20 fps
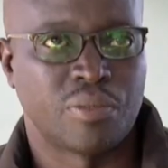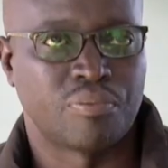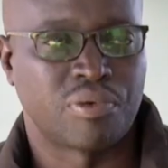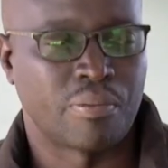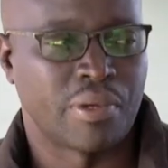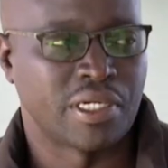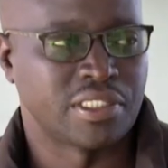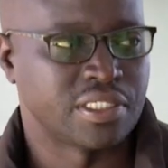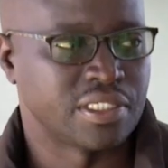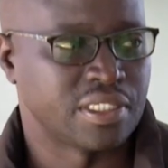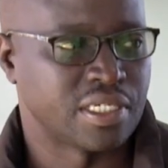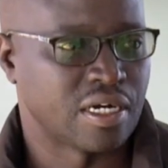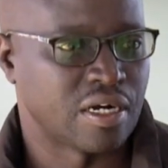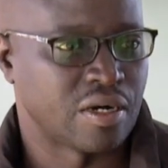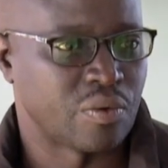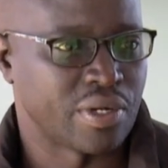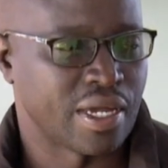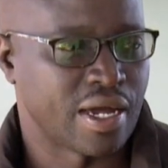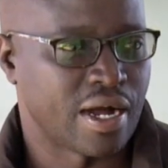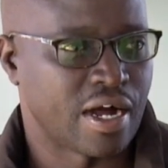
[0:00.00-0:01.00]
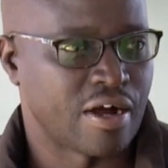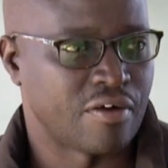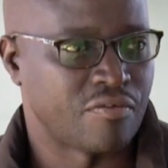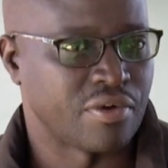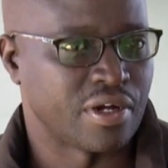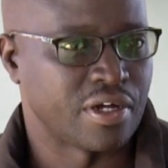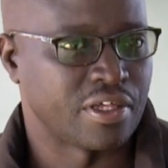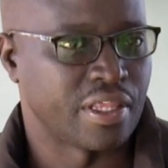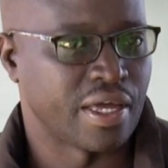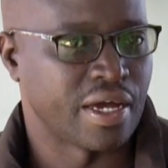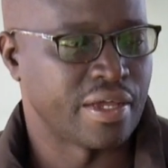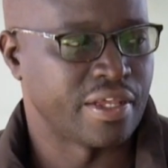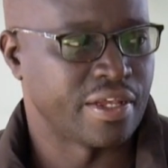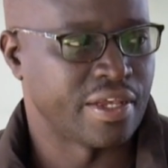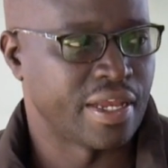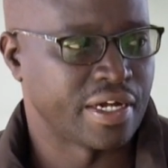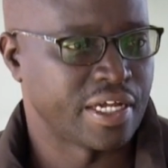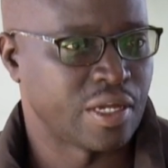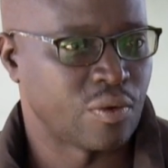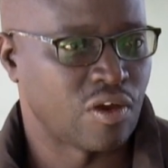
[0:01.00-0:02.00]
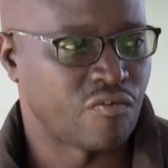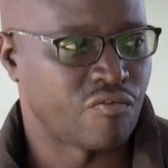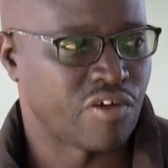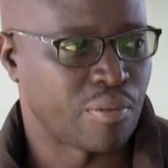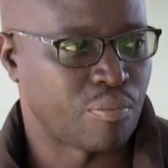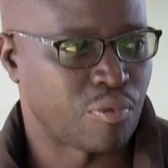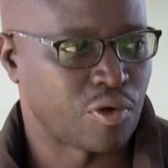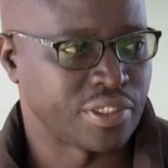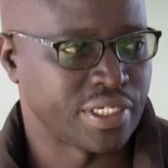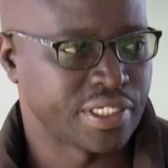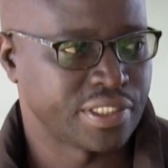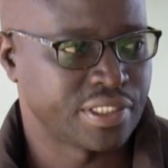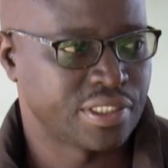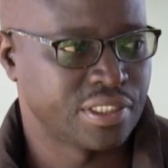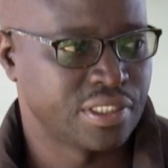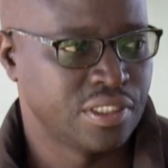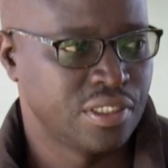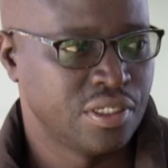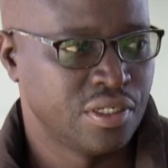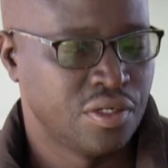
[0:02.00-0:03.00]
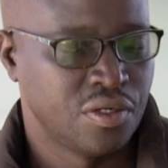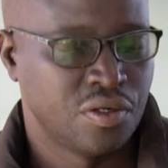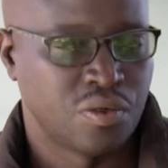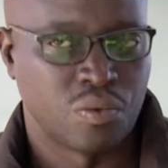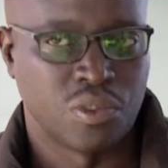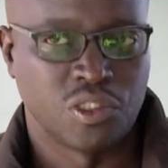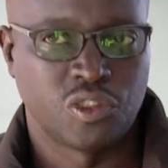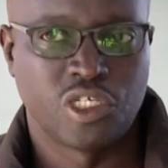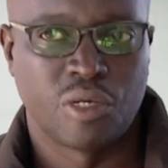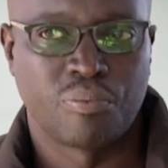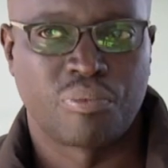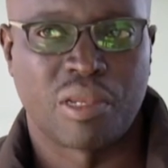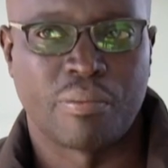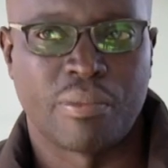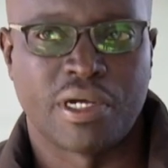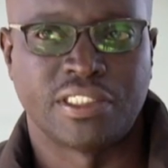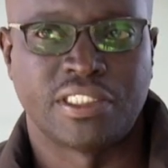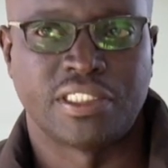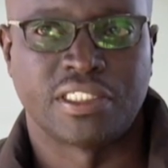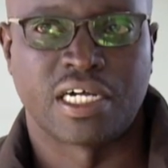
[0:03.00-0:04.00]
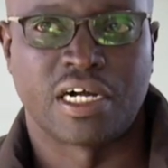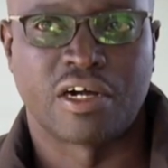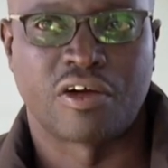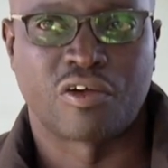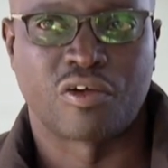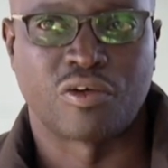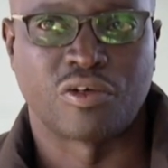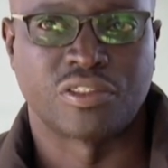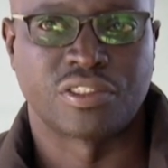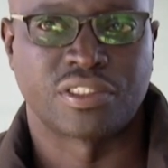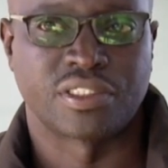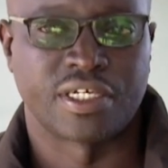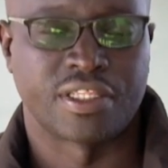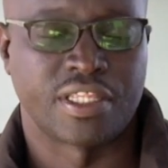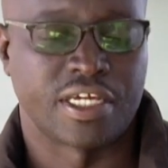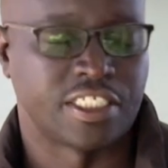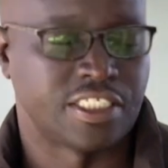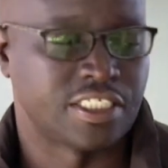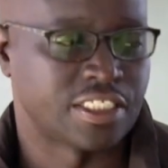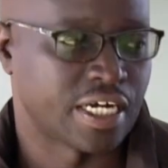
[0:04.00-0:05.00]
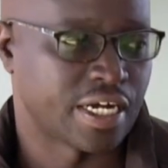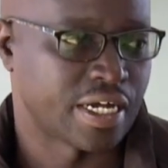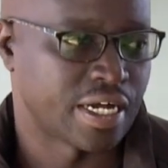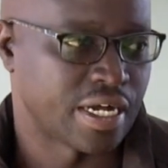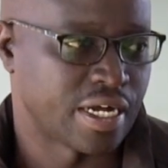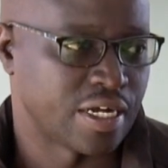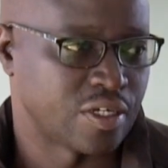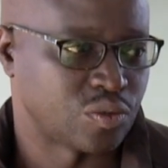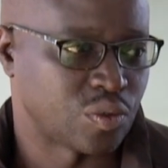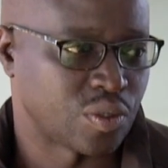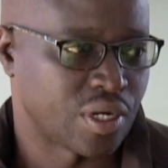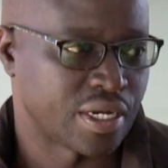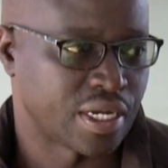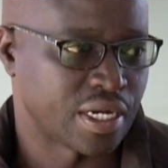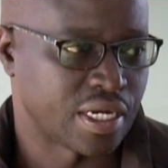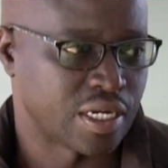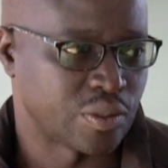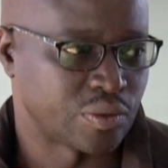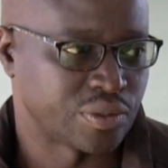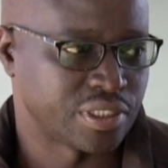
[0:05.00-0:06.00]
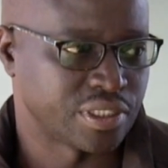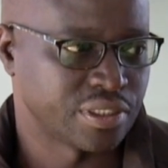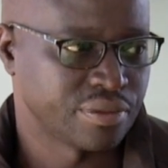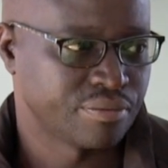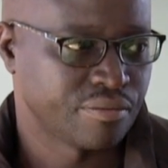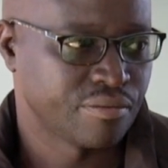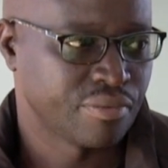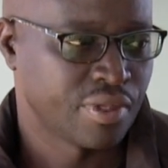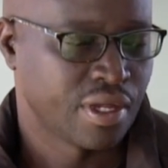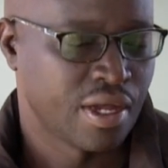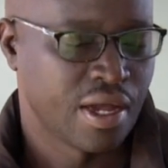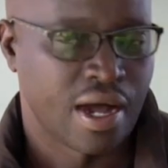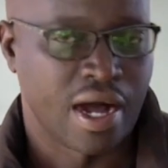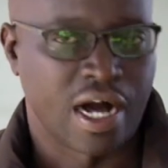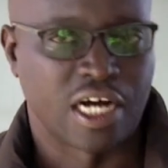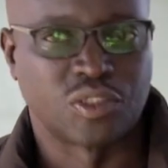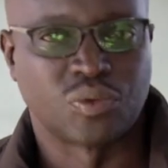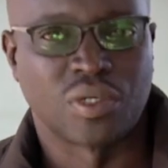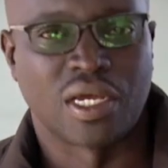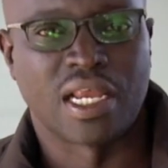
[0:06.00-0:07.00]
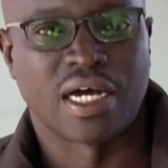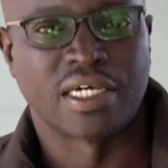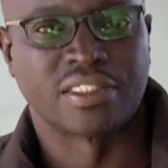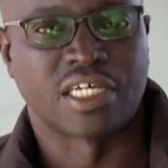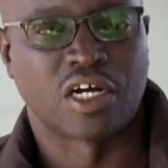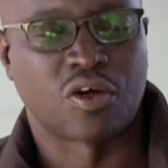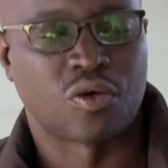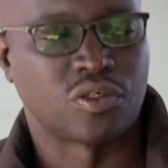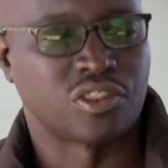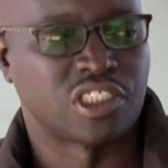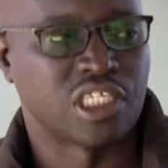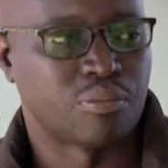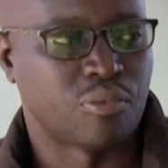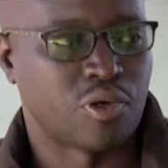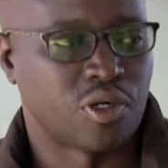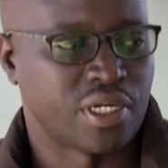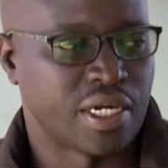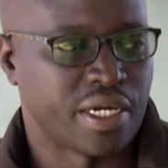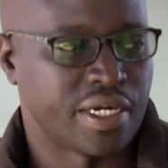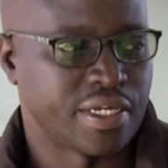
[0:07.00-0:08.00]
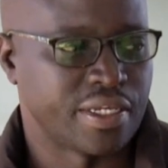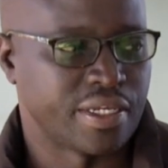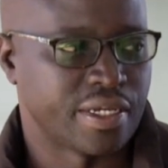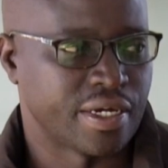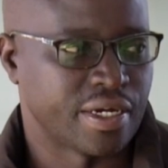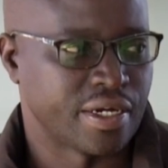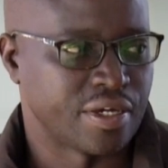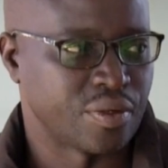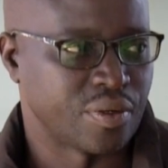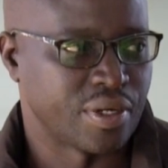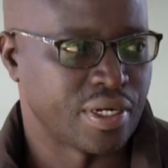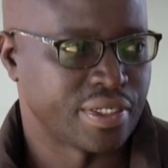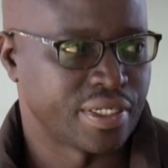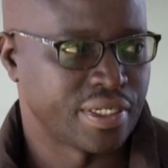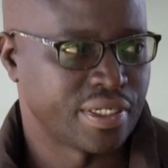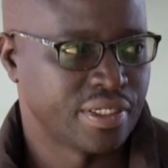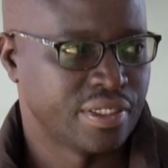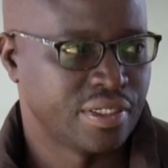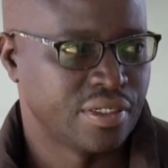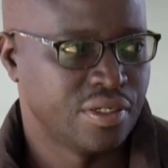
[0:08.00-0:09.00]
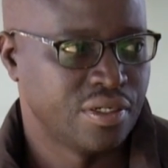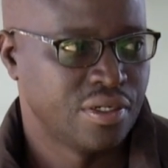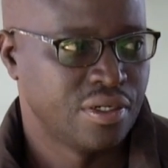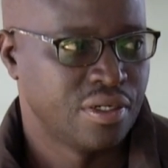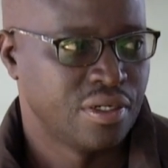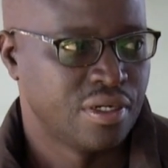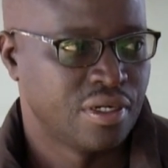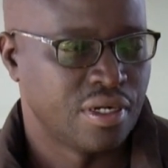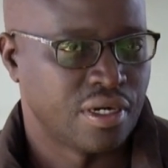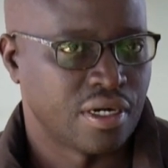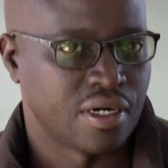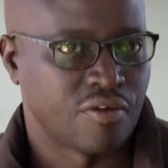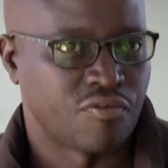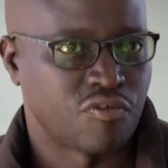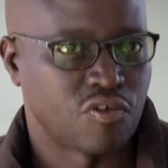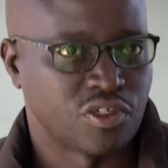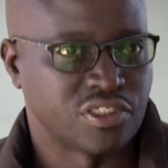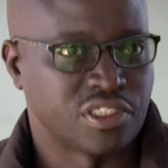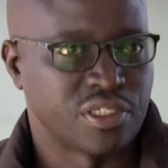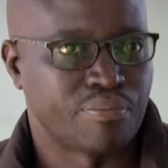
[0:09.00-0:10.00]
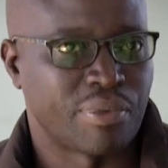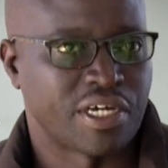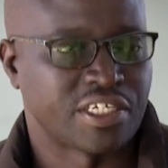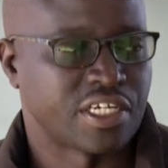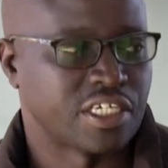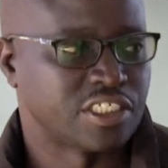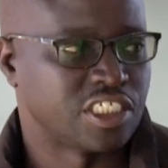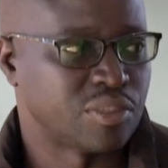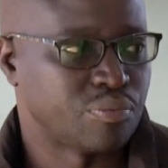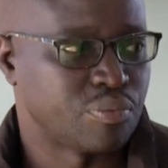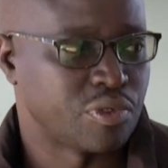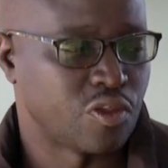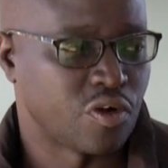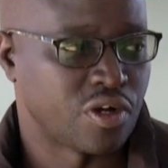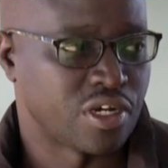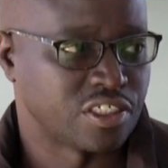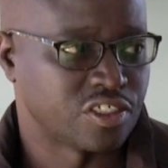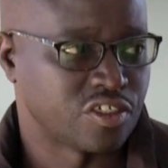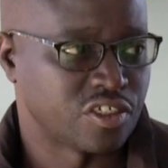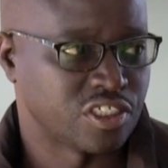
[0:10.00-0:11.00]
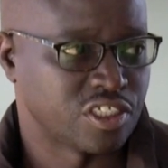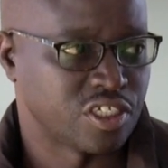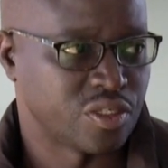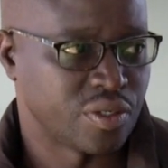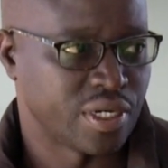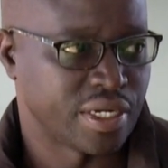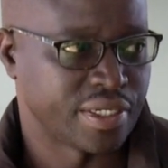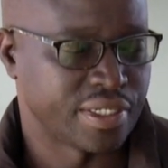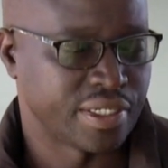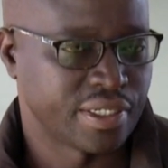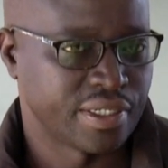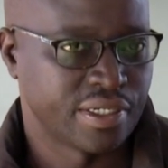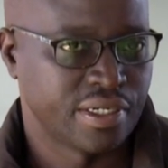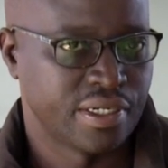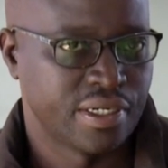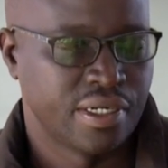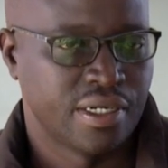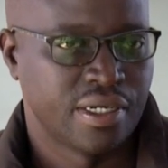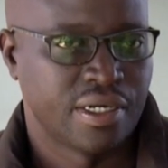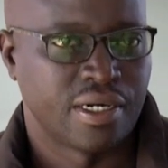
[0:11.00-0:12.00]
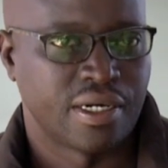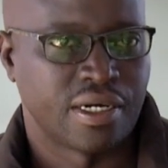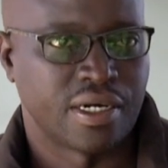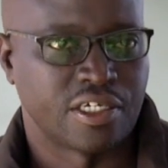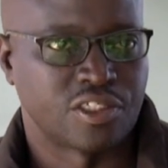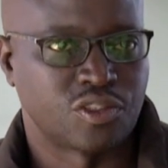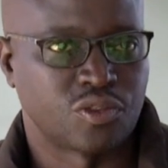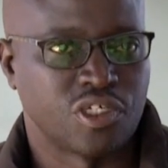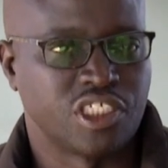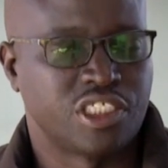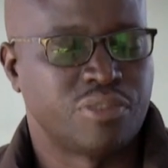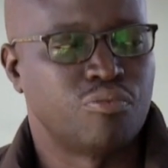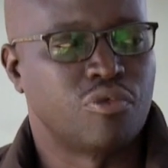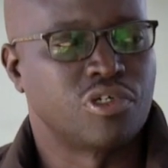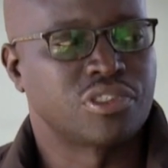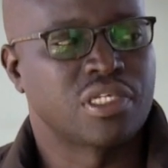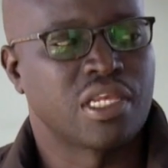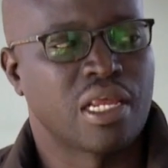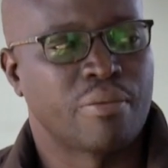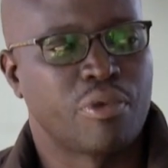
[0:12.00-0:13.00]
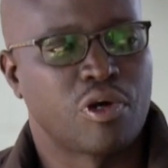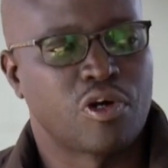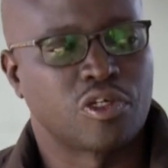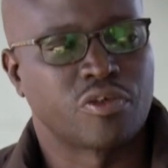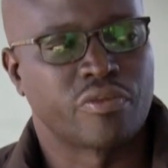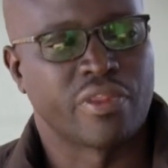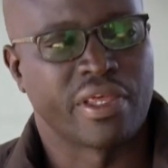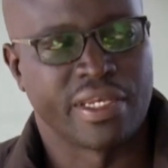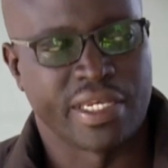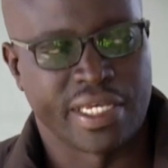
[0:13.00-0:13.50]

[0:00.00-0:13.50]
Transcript: we're implementing now, we have the Donkey Welfare Project, which implementing across the entire Turkana County, as well as across the border in Uganda, of course in partnership with organizations in Uganda. So it's mostly because of the